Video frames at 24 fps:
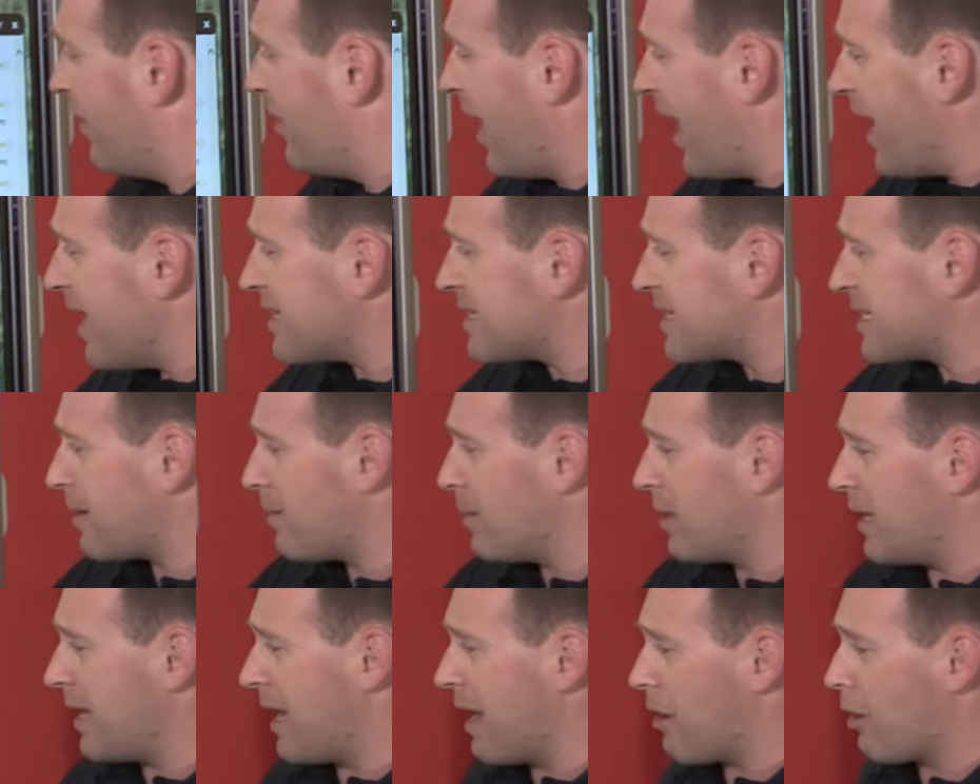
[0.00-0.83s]
That's some
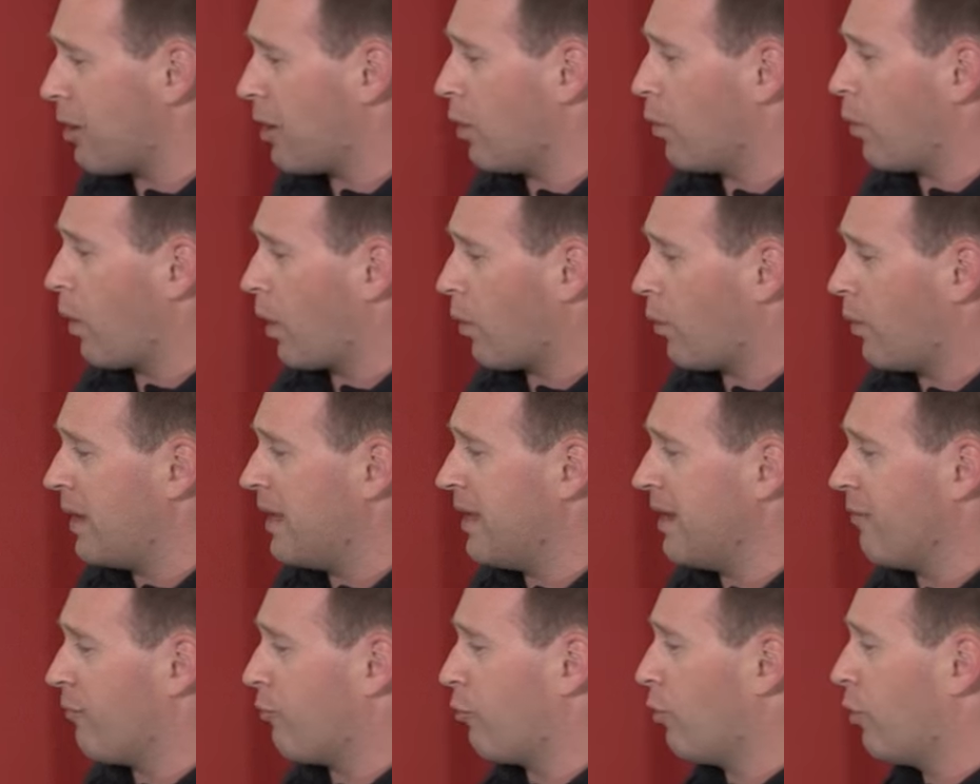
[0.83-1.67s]
of the area where
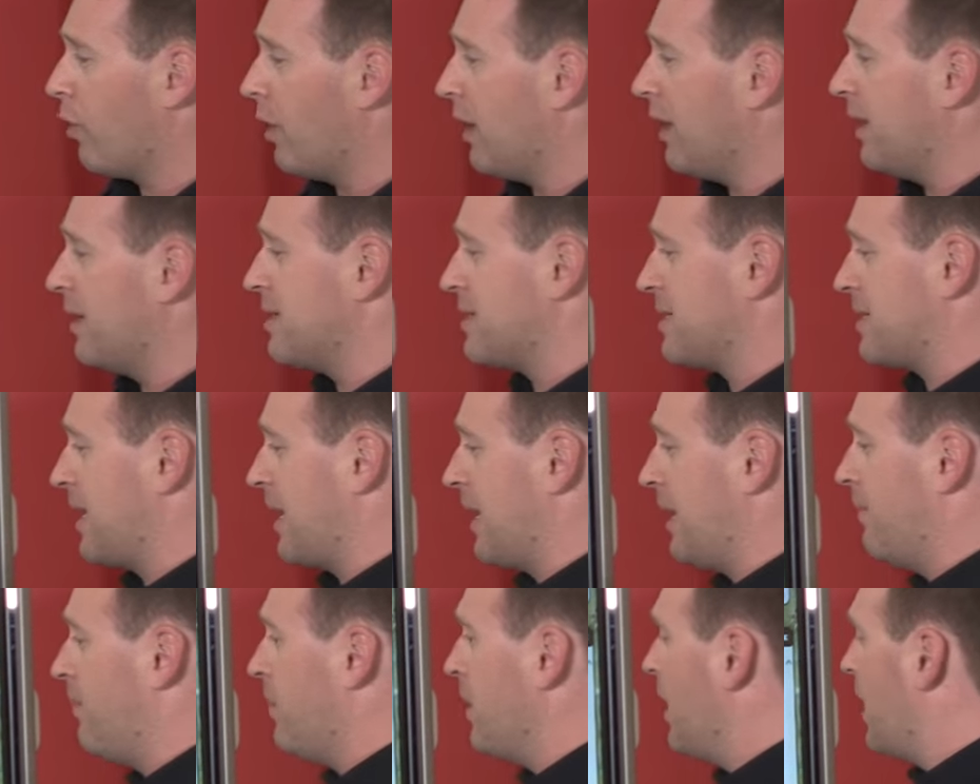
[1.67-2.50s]
we have really
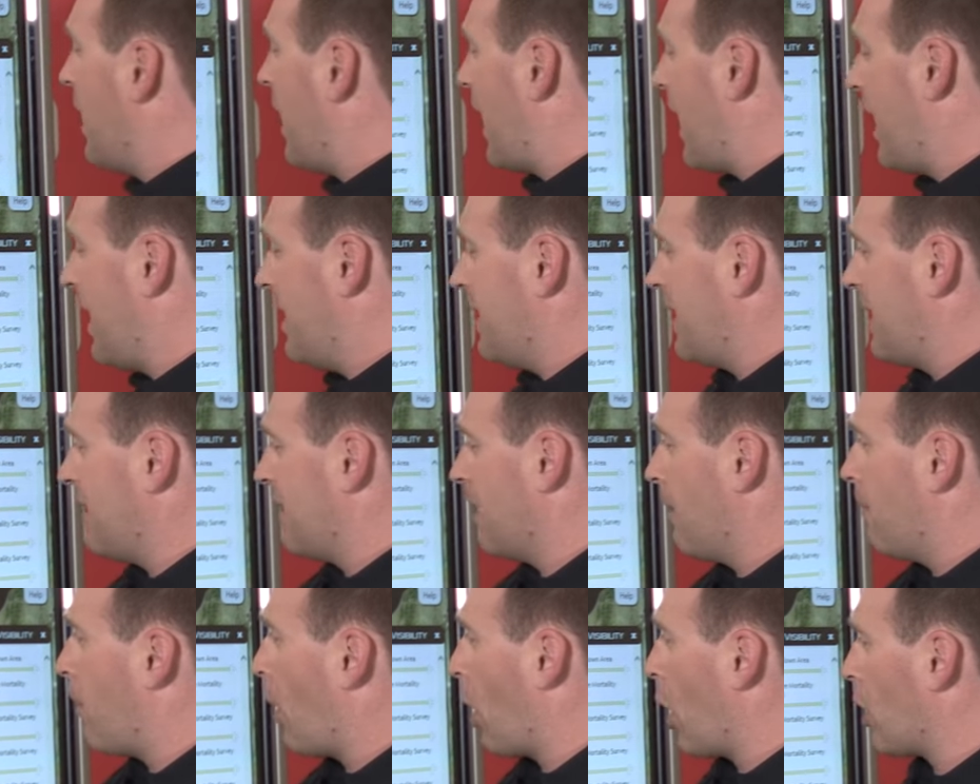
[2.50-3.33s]
seen and
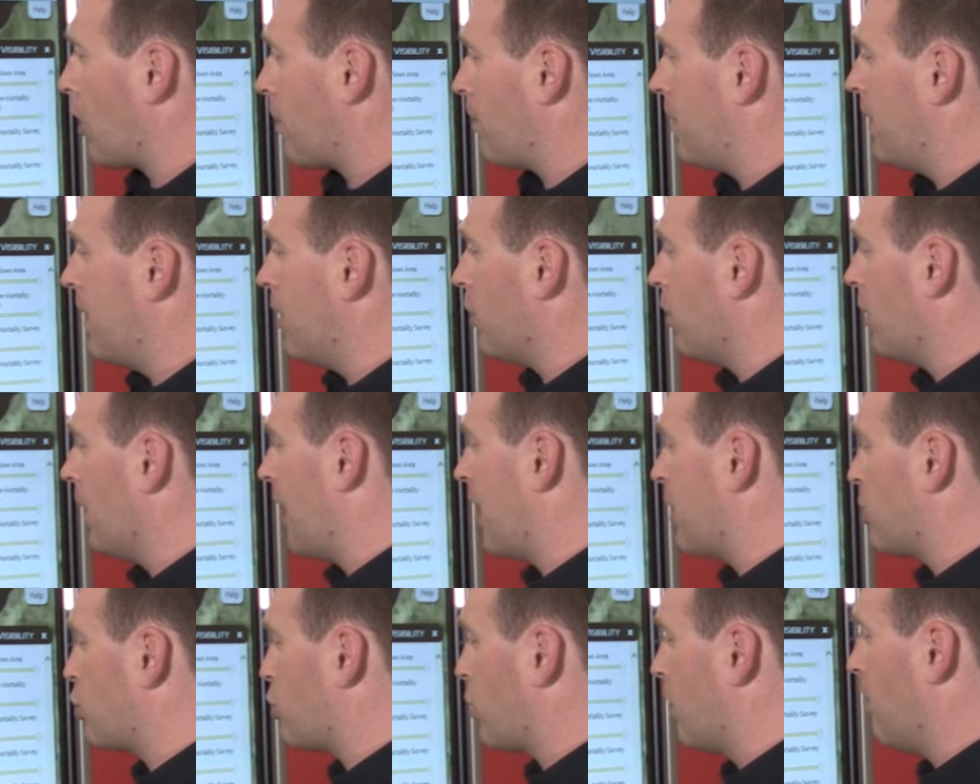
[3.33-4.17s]
the bark beetle
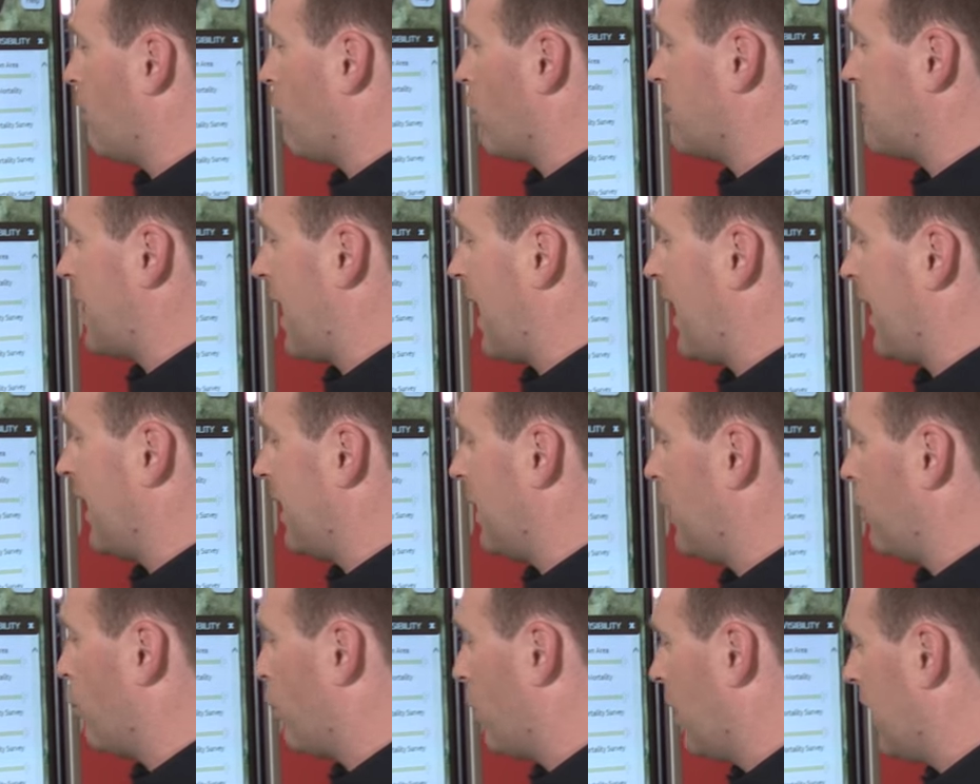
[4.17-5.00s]
and tree
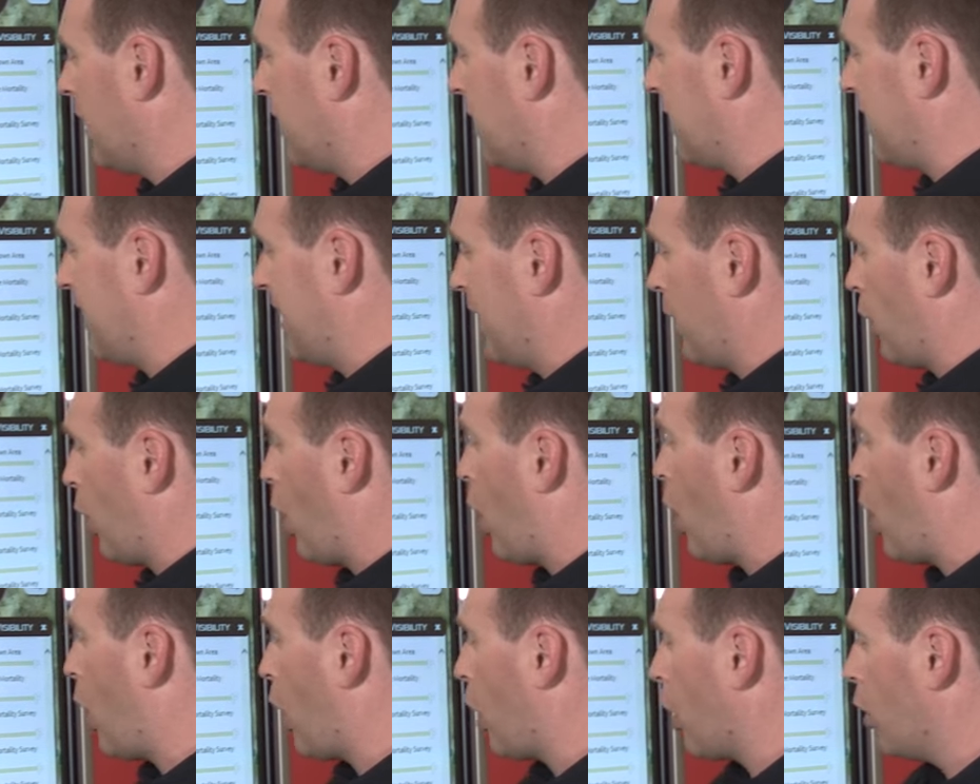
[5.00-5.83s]
mortality really hit
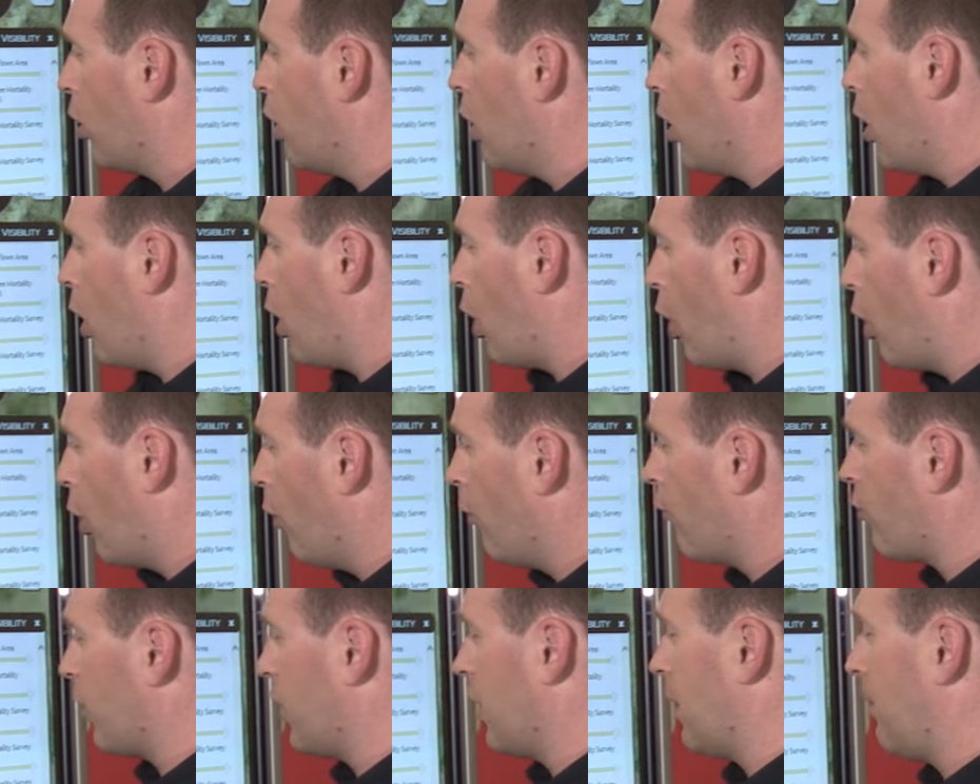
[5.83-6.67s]
hard
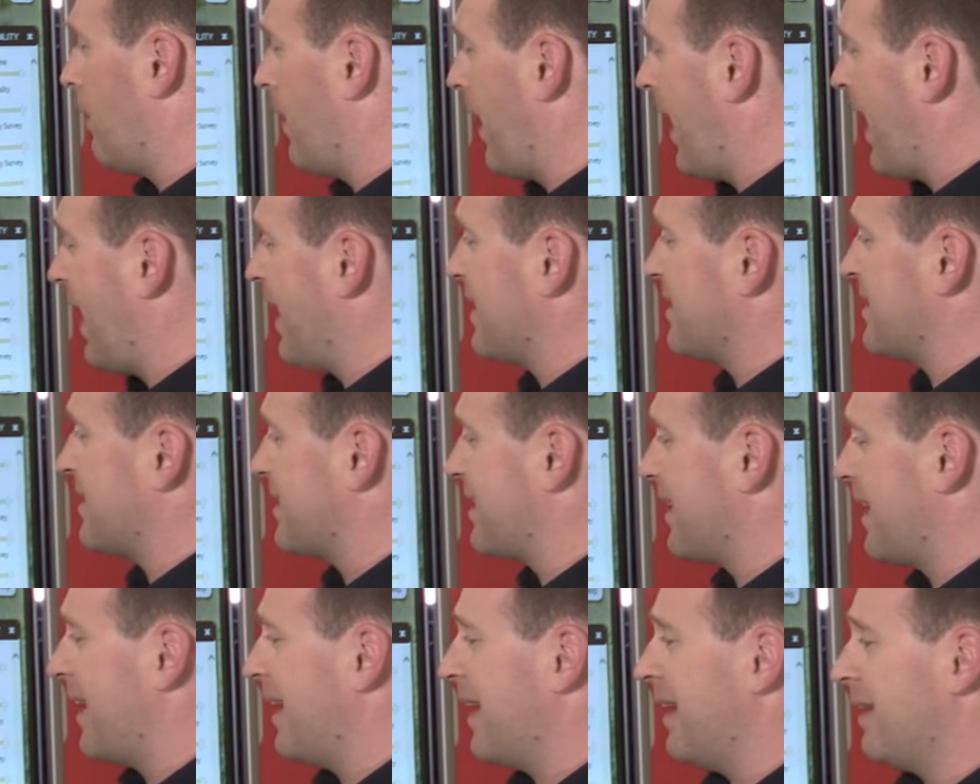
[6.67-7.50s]
over the past,
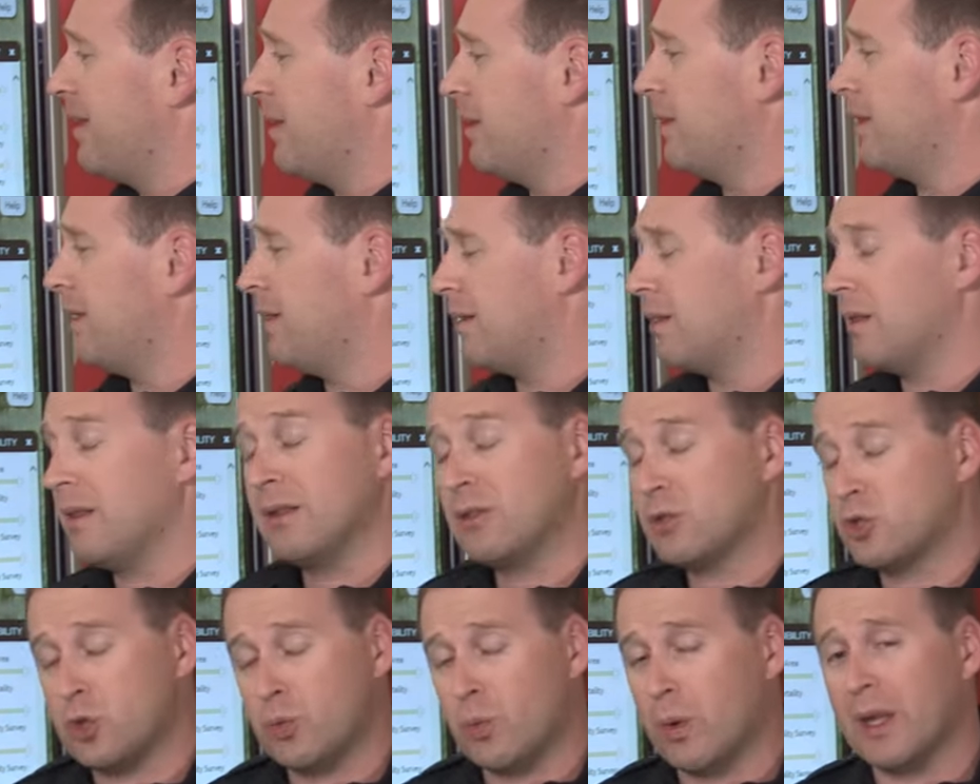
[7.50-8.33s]

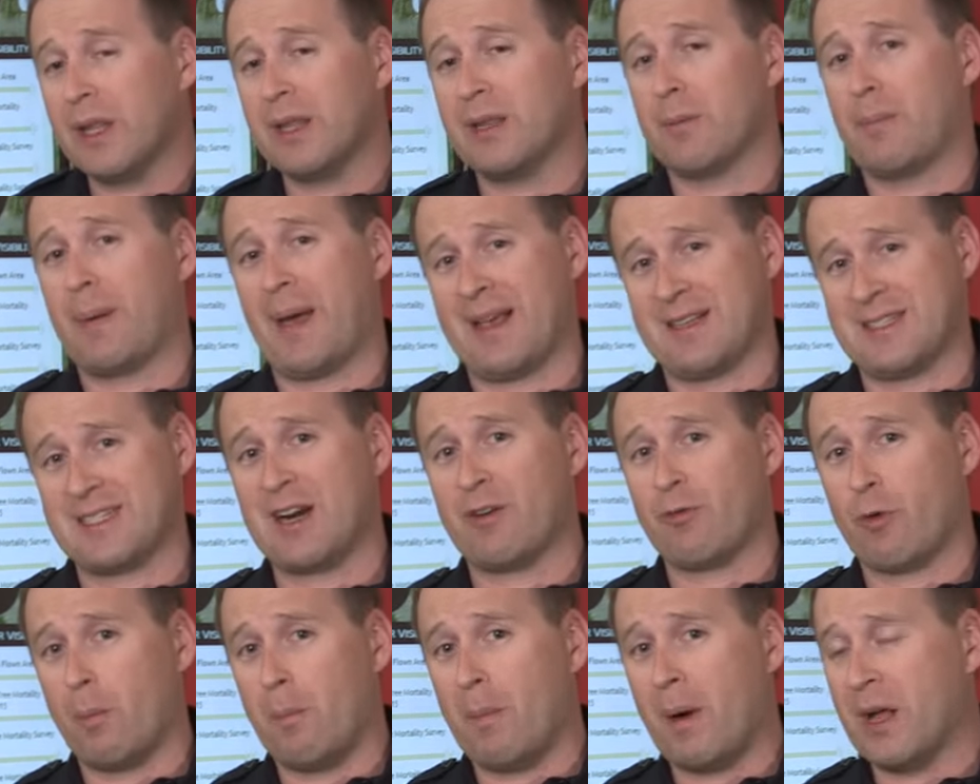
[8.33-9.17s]
the past
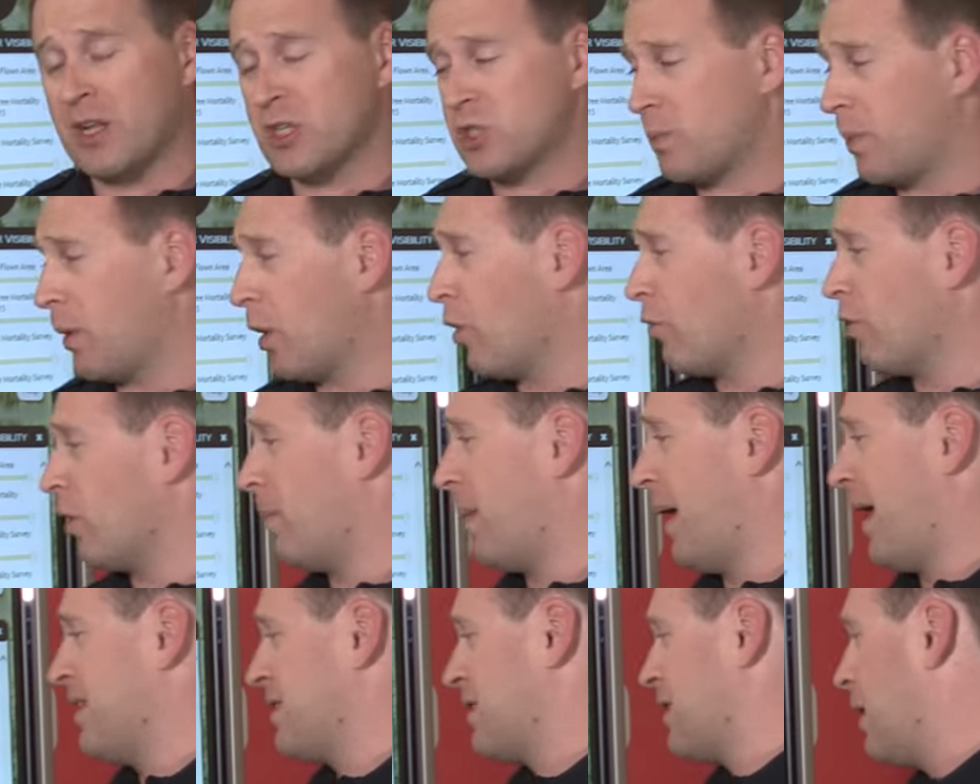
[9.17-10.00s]
several months, but over the
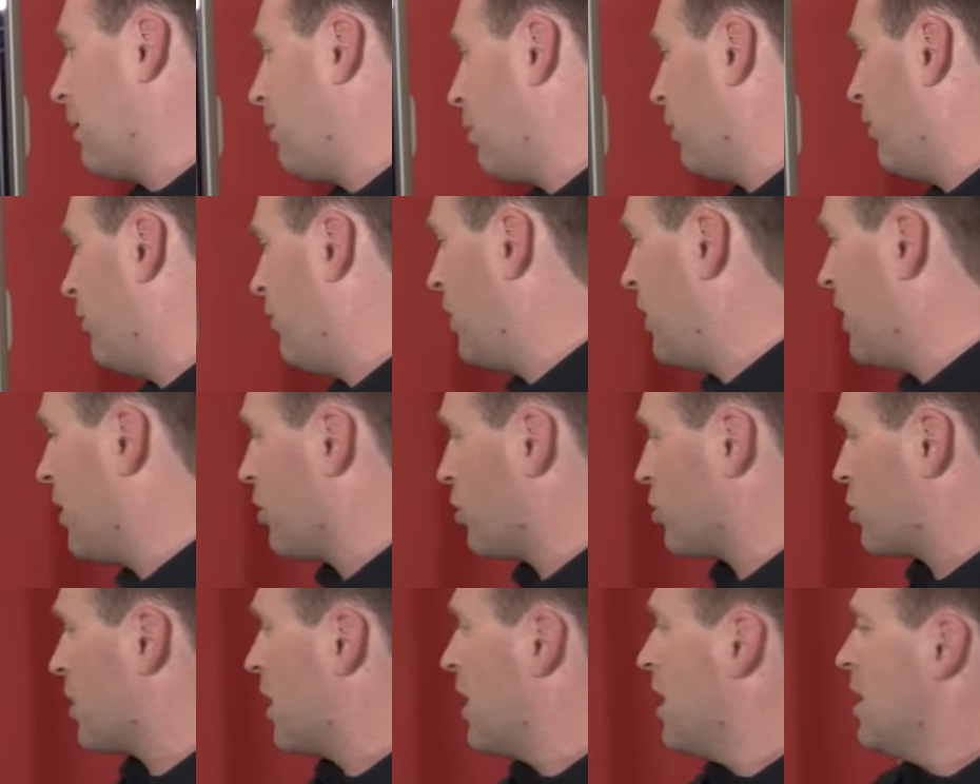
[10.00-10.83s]
past couple of
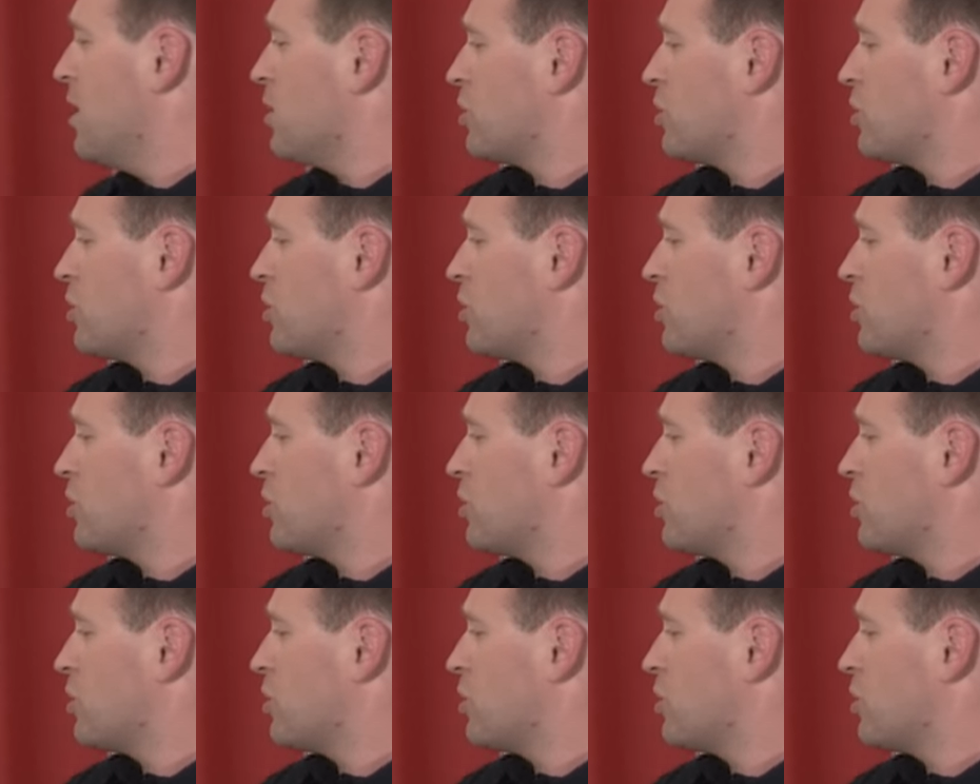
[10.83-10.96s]
years.